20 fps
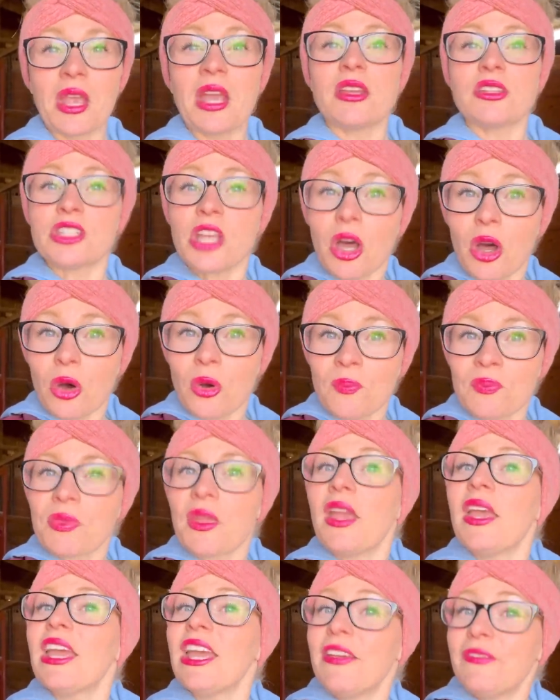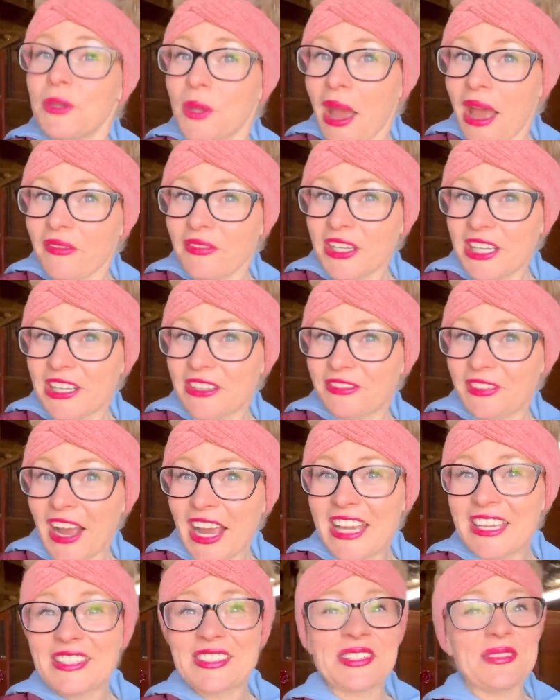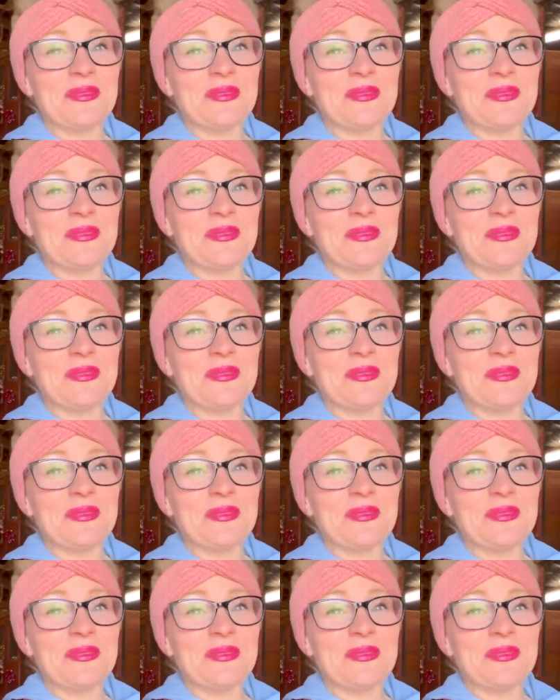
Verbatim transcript: So if you have any advice,